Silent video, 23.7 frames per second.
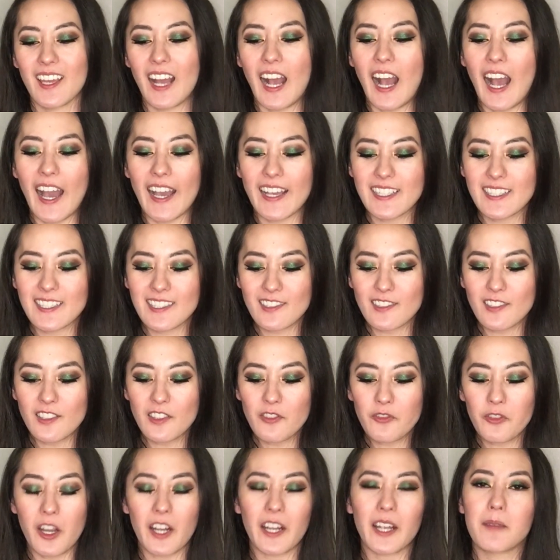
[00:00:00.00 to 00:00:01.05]
I still
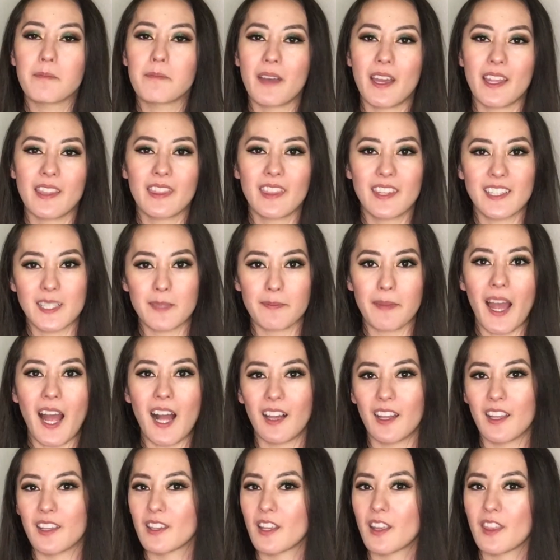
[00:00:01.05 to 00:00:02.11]
recommend this
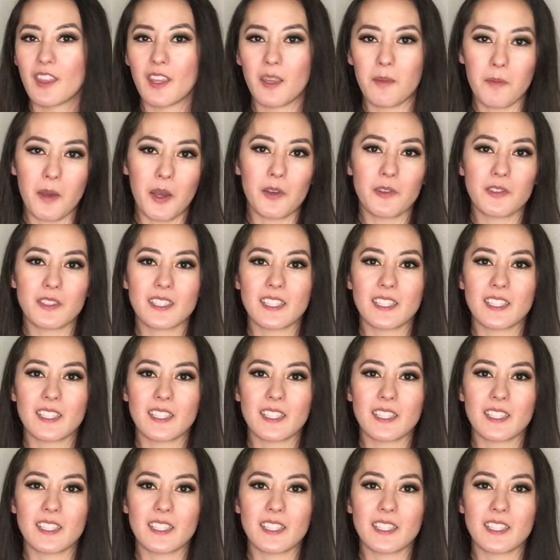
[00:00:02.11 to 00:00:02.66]
palette the most.